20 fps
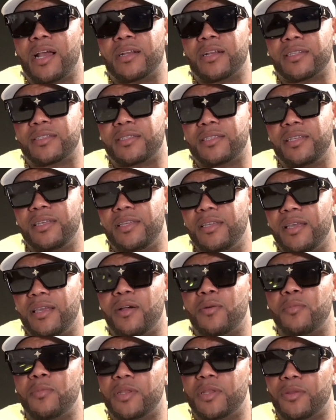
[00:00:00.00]
T. He
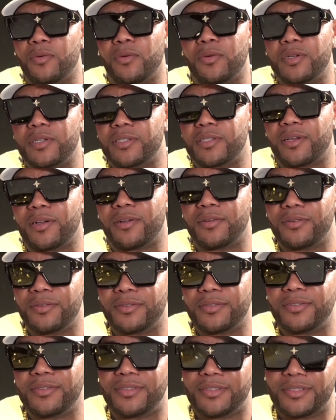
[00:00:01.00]
helped me through it. So,
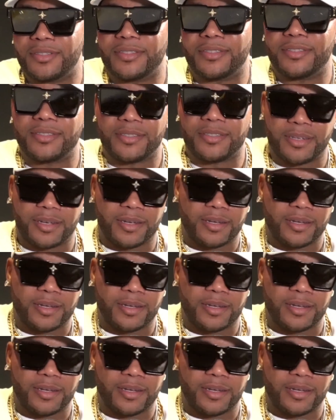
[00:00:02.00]
yeah.